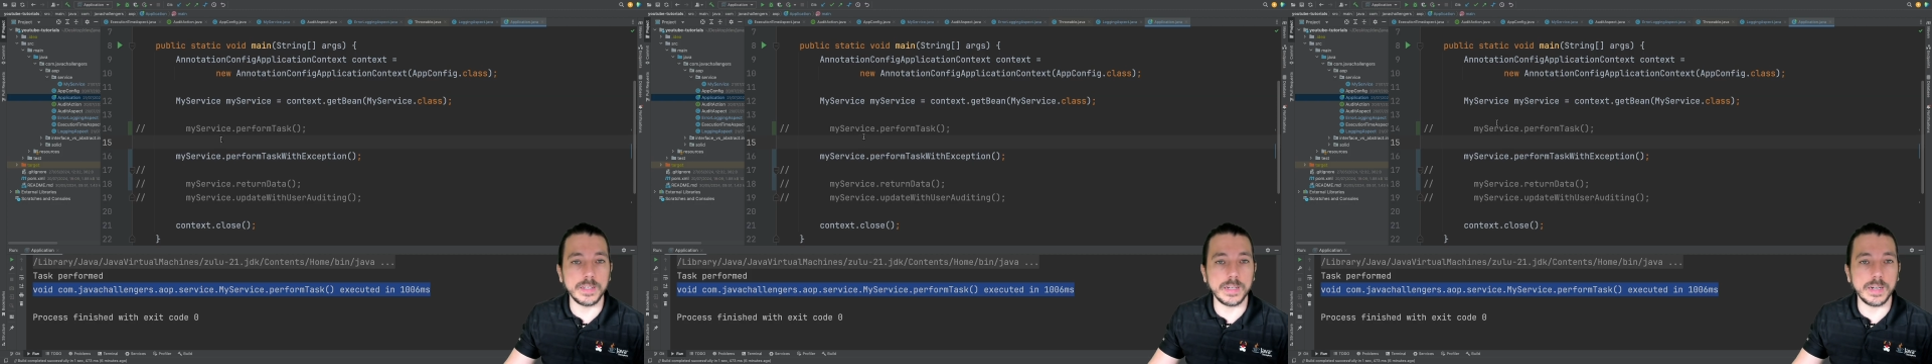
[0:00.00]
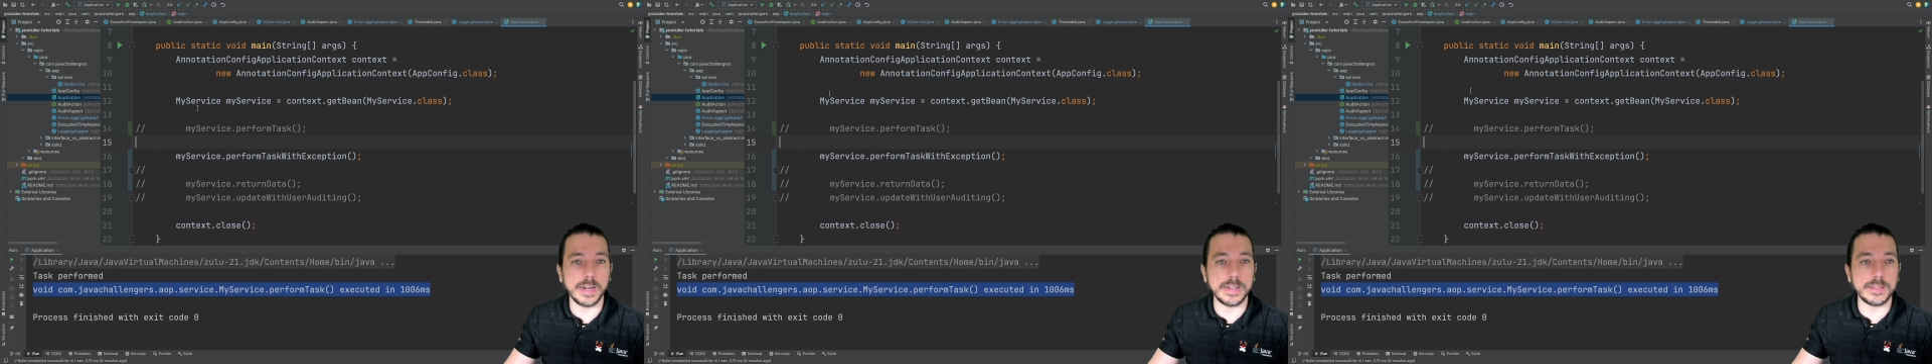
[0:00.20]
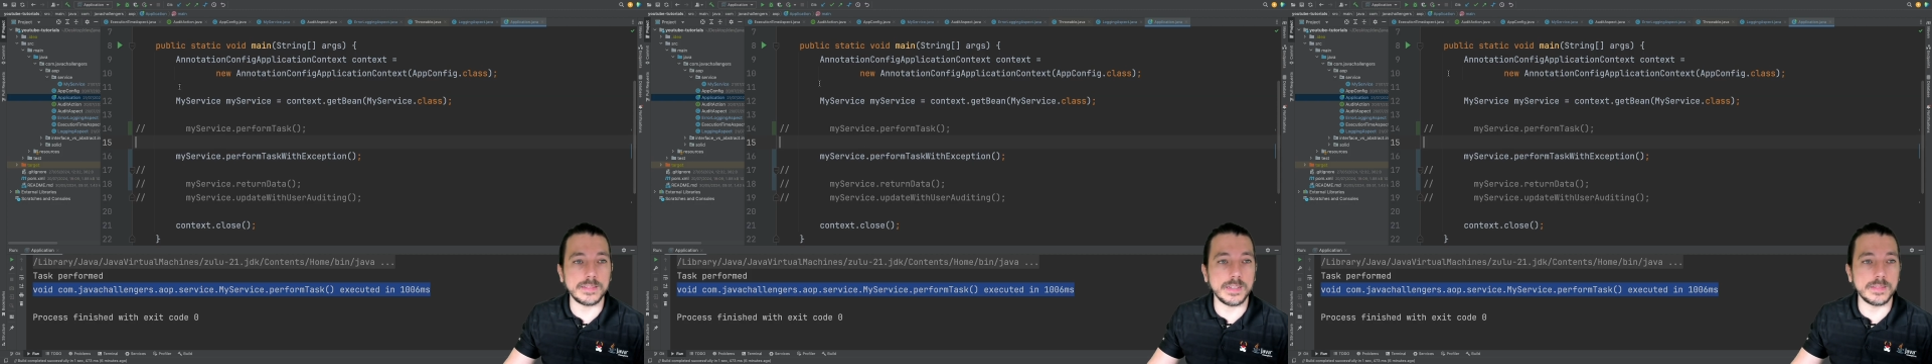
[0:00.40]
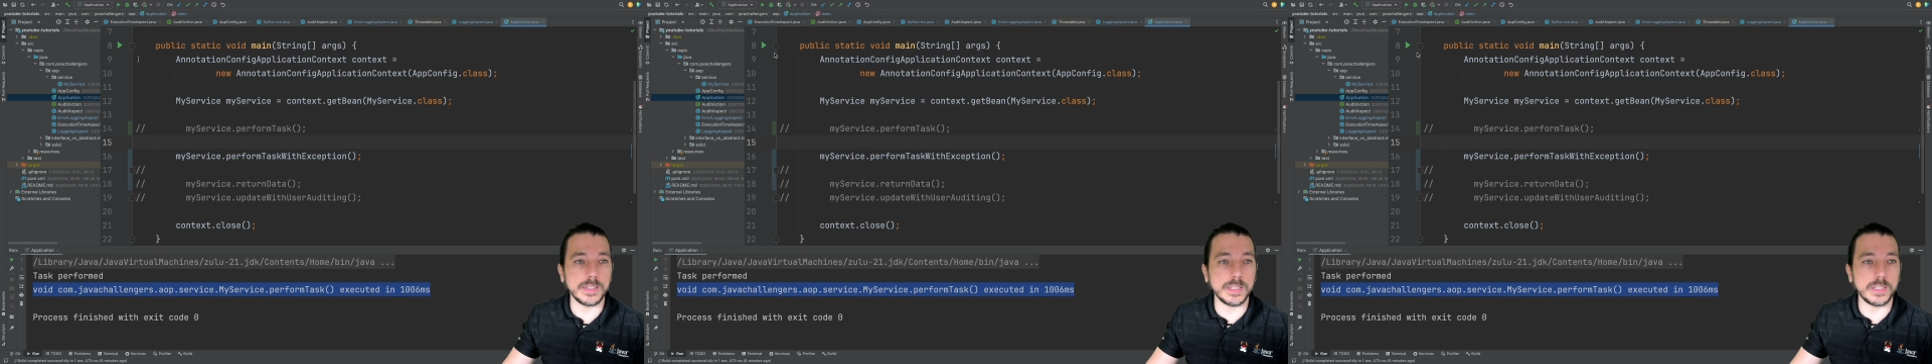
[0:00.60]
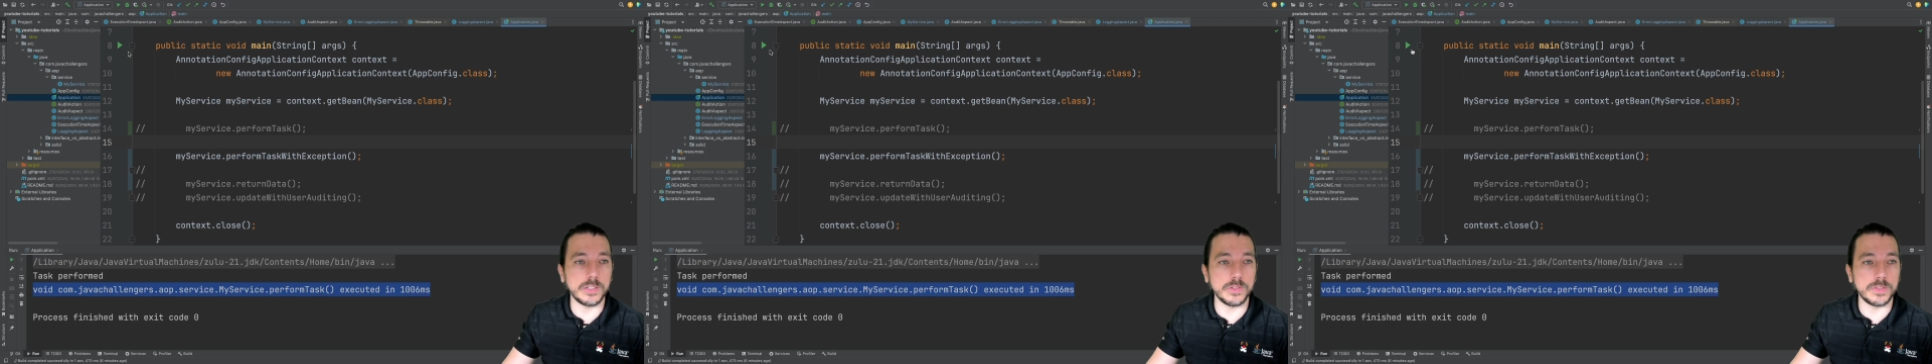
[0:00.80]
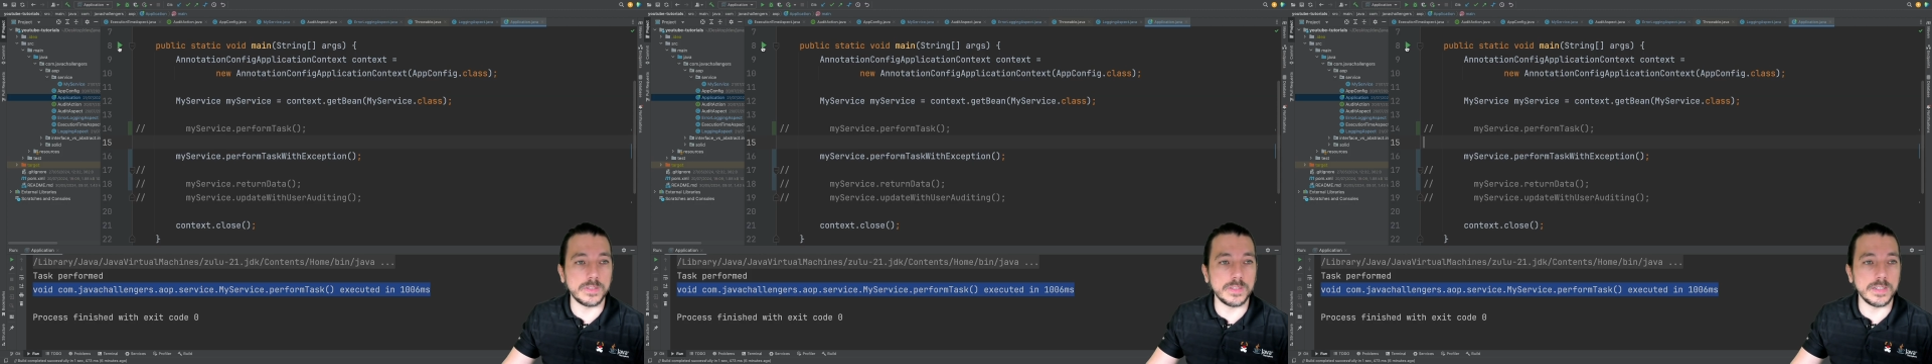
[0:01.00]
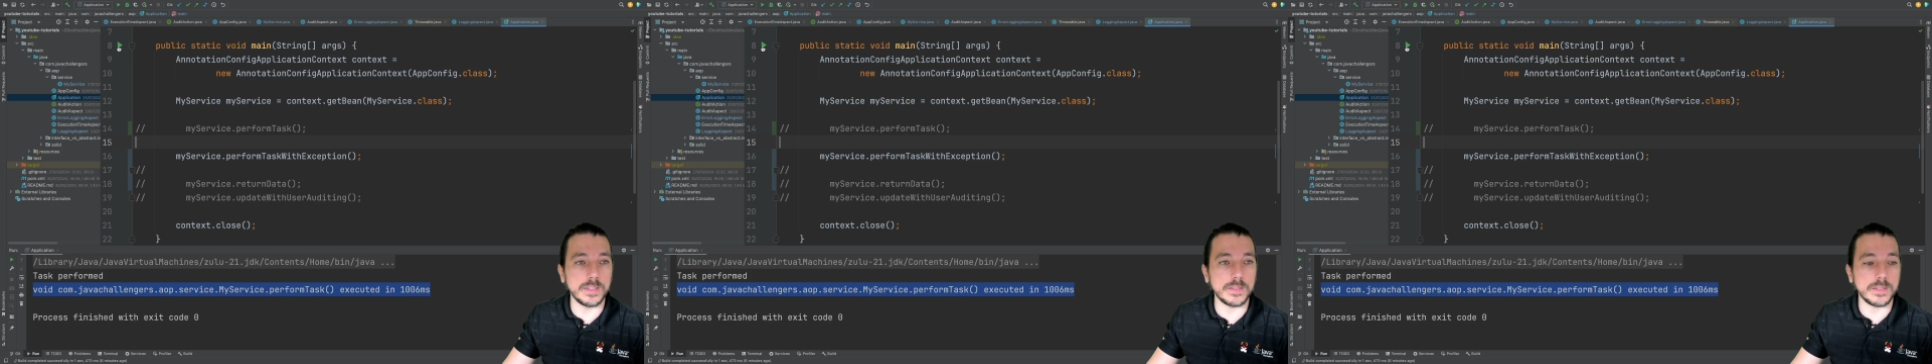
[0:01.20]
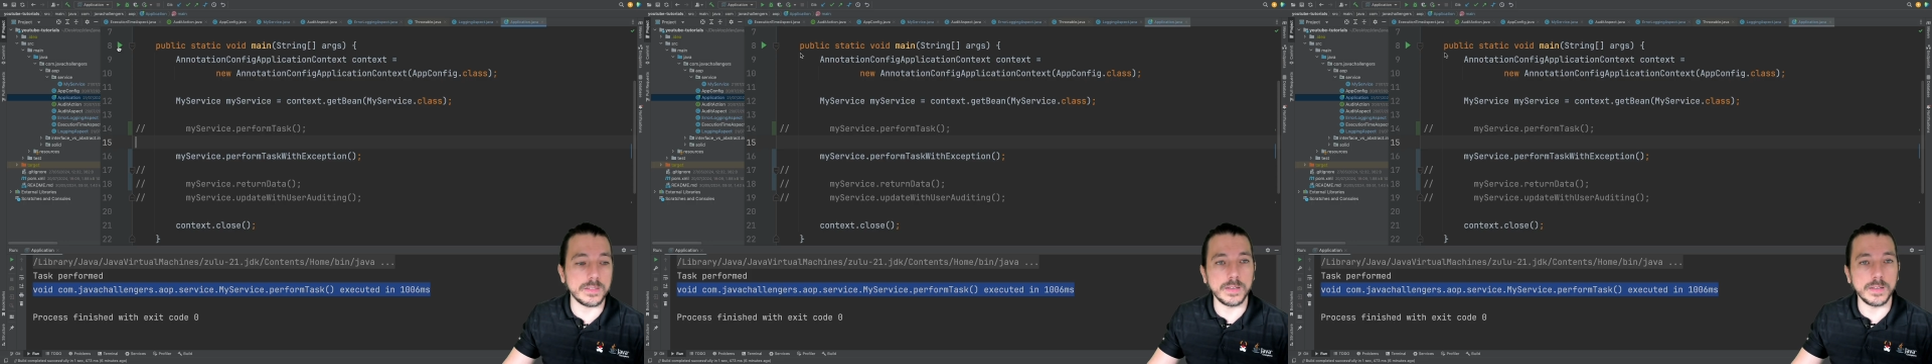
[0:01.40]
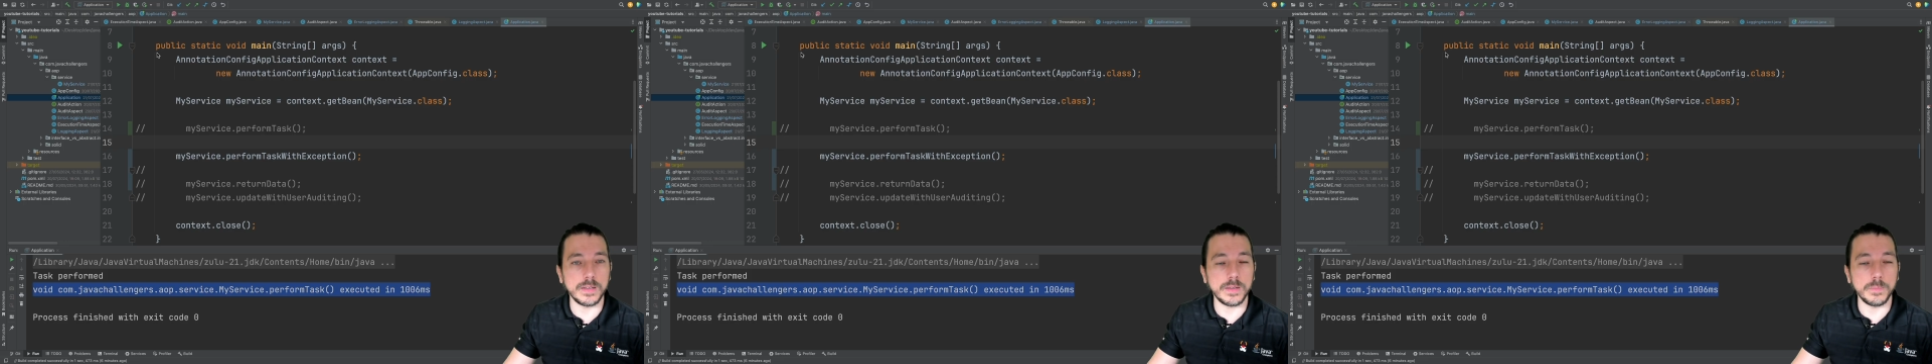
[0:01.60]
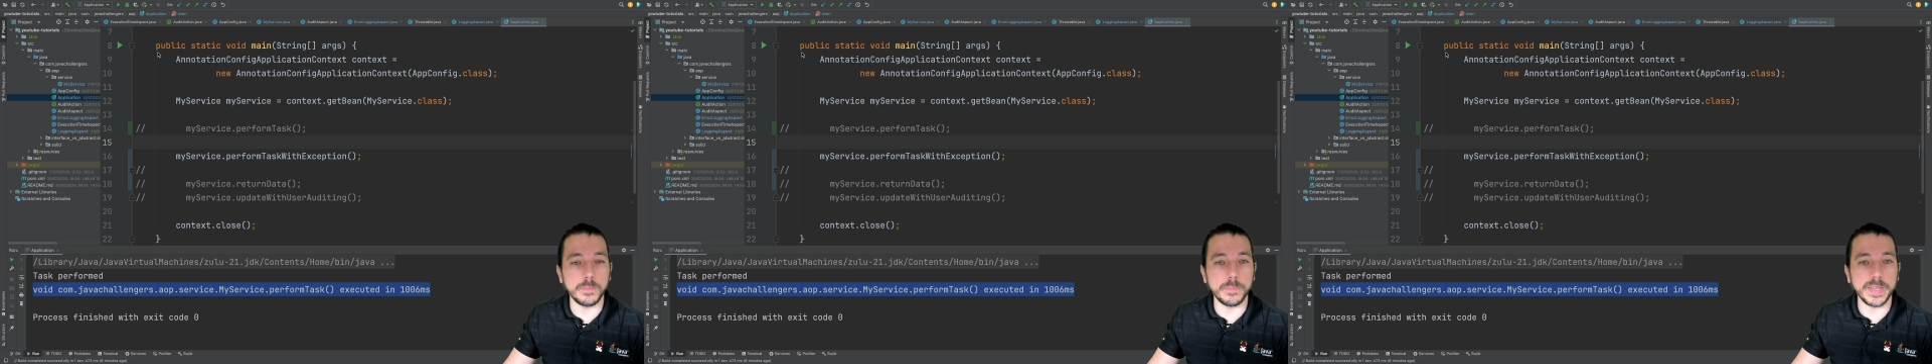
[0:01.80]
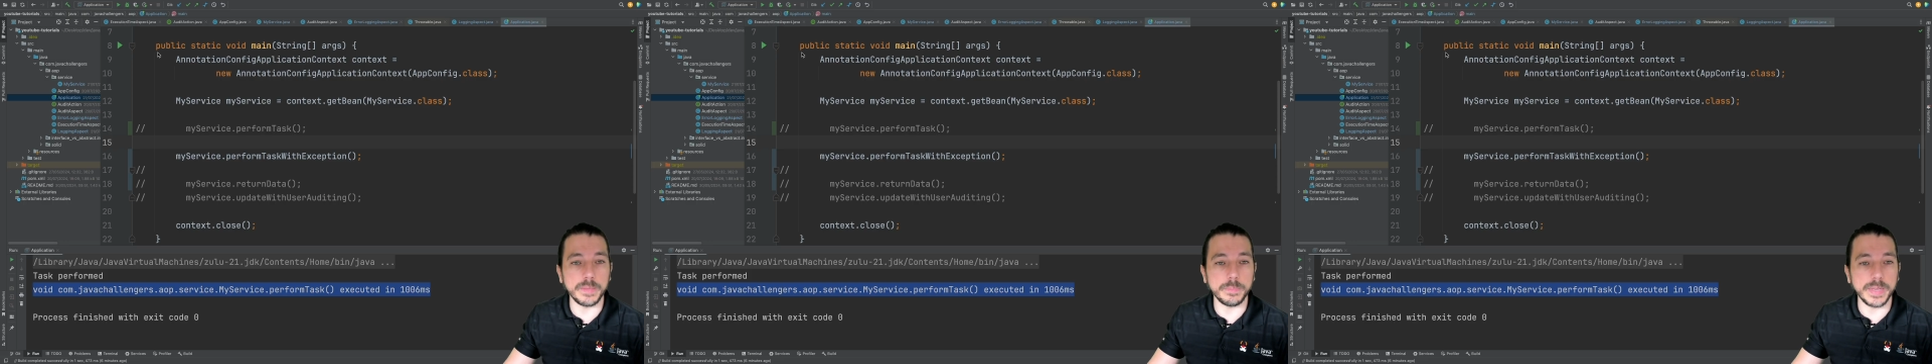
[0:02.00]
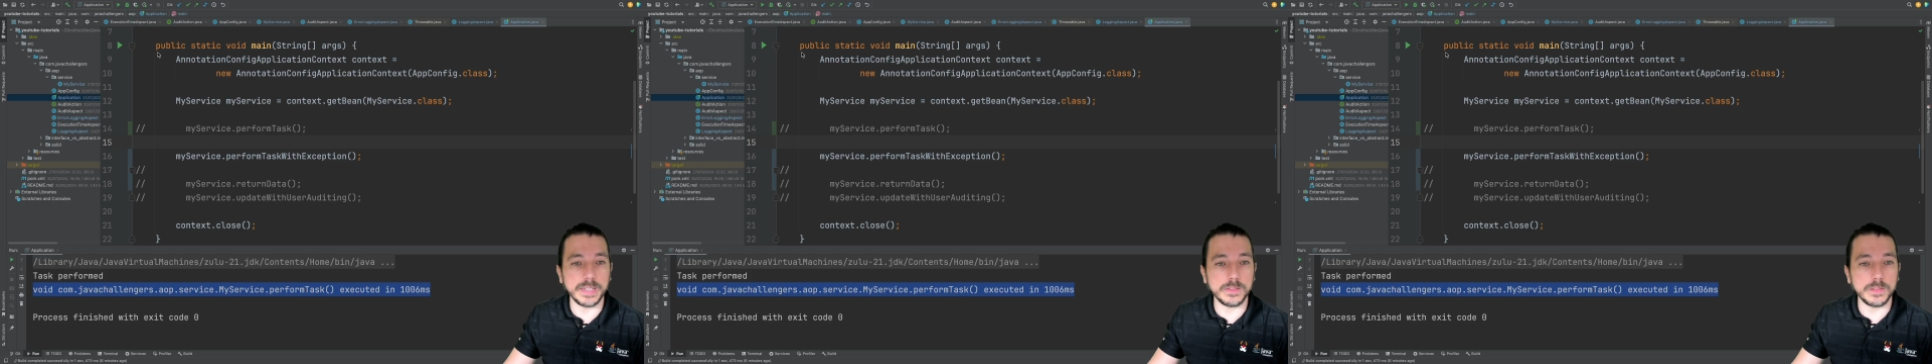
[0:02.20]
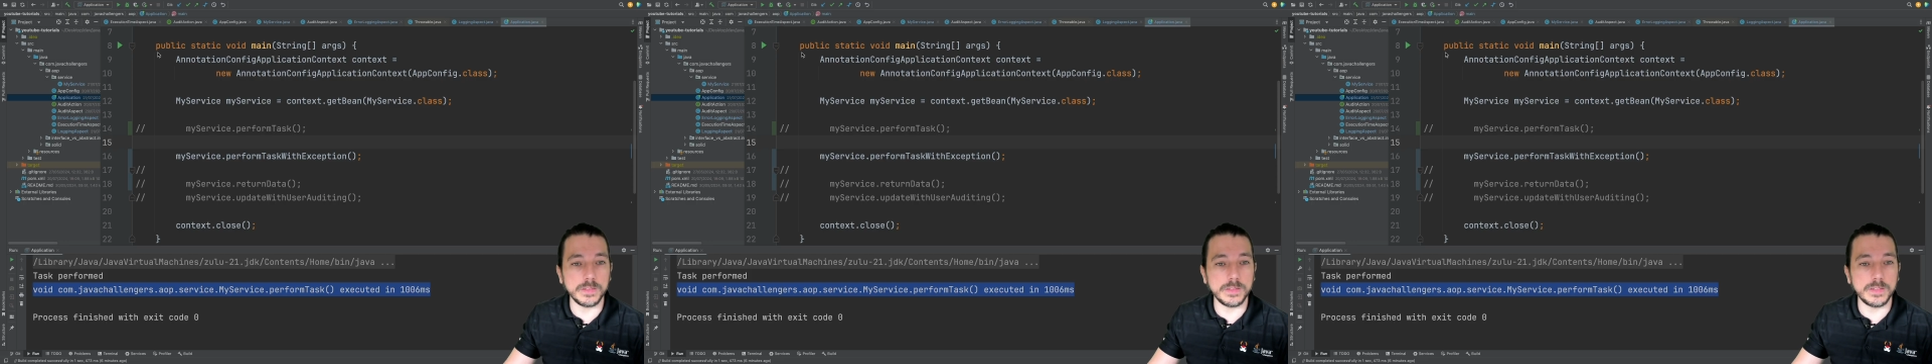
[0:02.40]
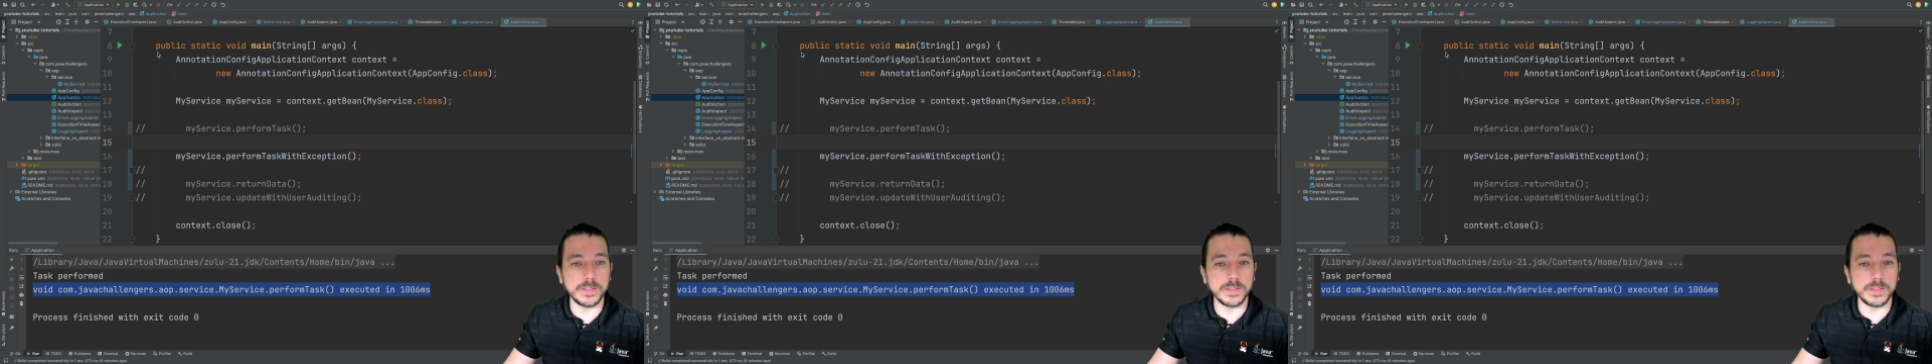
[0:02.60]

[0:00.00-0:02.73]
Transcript: Let's execute this main method.